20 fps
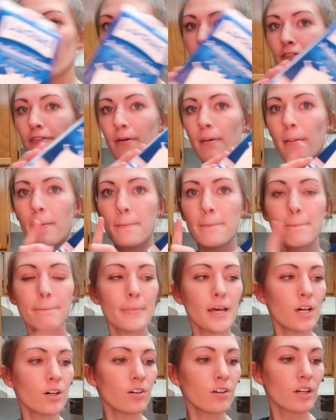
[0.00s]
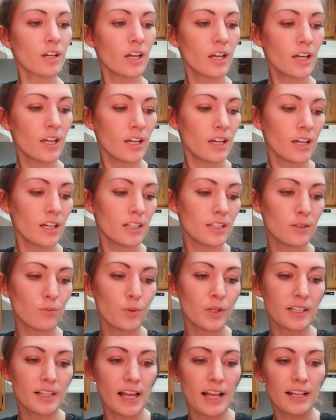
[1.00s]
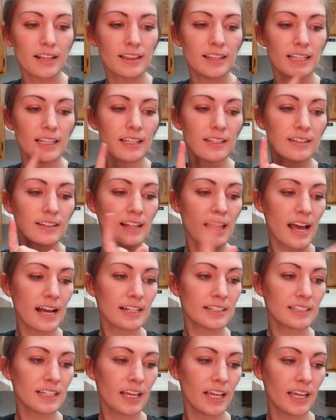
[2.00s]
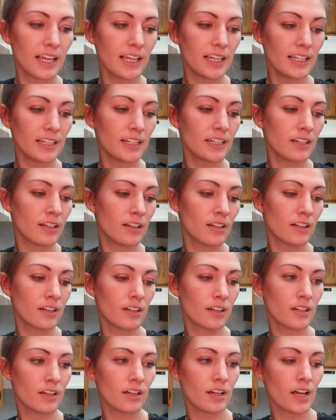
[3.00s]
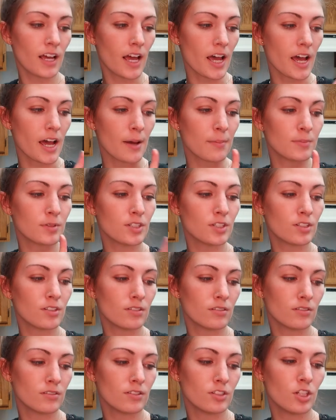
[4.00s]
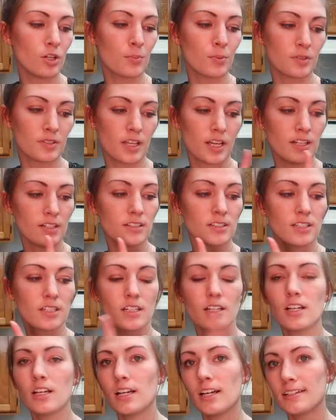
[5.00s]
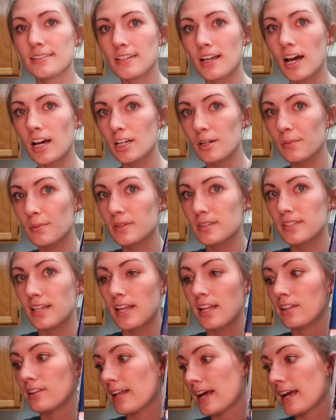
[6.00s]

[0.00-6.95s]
of milk. We like the Lactaid um, two percent. It's one hundred percent